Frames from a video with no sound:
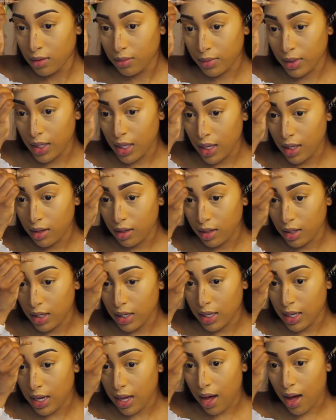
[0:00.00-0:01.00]
But other than
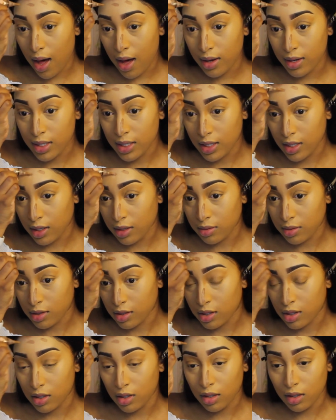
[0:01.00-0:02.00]
that, all the steps
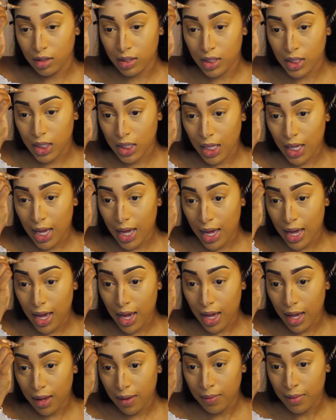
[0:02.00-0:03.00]
are still the
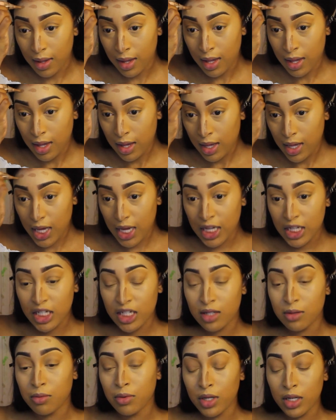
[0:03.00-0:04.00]
same. It
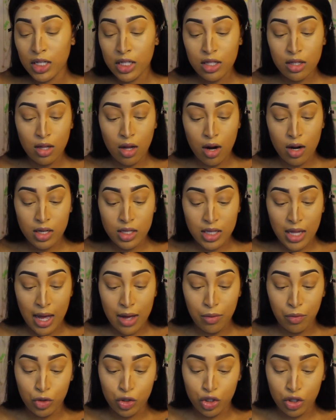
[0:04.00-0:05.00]
just really starts
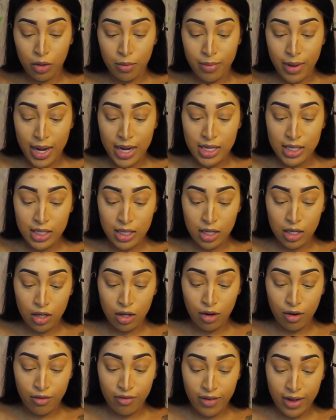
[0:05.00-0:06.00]
out with your base
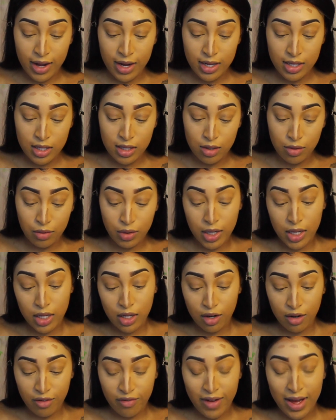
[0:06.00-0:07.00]
under your face, or
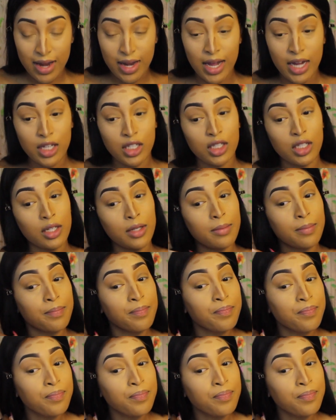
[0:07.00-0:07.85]
under your foundation.